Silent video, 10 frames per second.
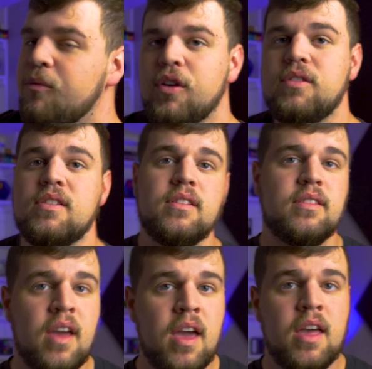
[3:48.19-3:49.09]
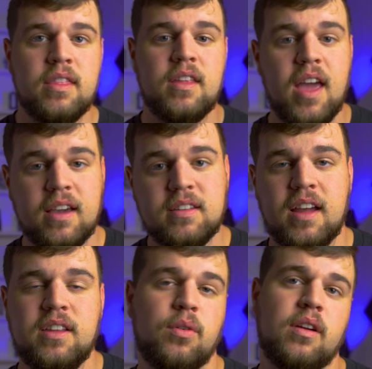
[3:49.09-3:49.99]
versus the next
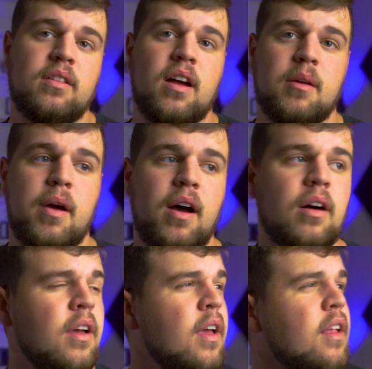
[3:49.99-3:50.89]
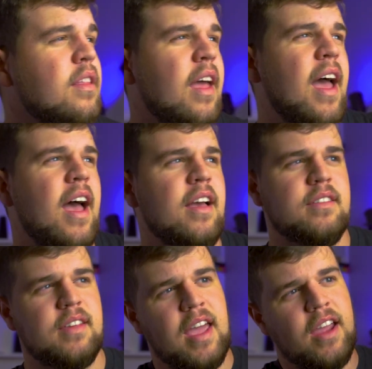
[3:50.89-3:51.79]
light that we're going to talk about that
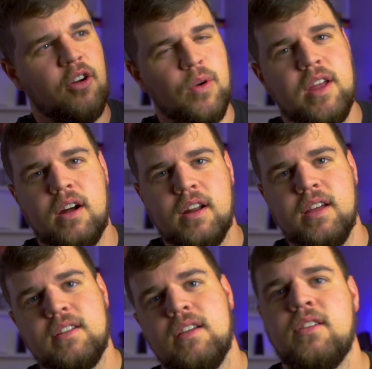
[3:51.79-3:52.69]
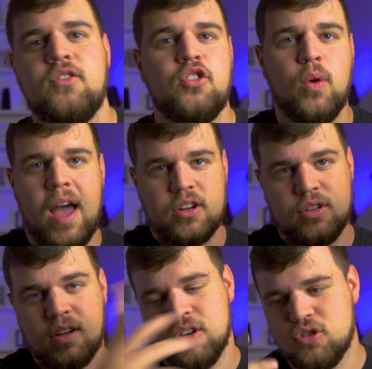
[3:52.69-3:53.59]
has a grid on it to
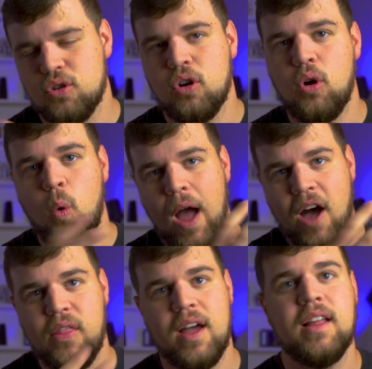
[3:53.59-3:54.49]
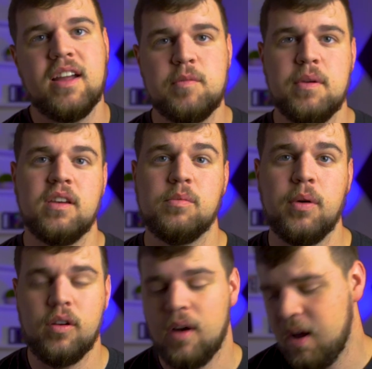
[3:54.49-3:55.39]
actually control how that light's being
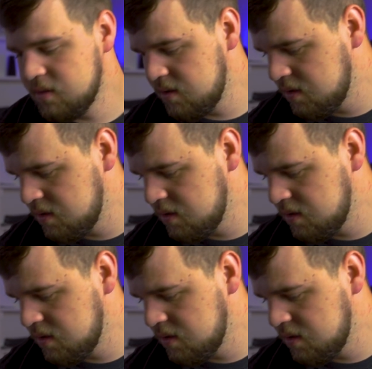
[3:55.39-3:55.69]
spread around.